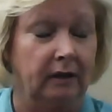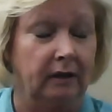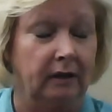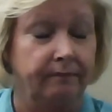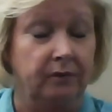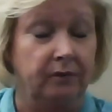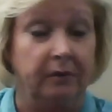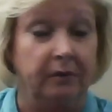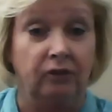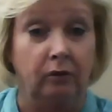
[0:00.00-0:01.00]
do my
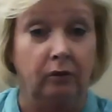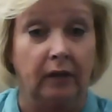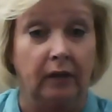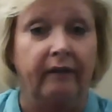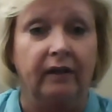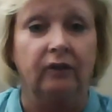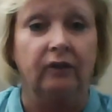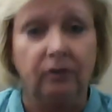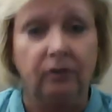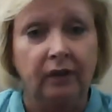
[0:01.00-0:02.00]
show live in a
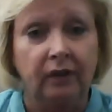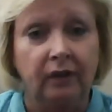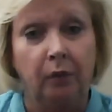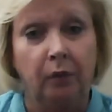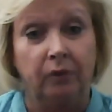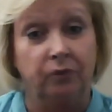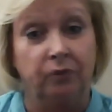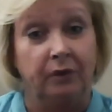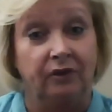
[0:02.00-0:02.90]
studio, which was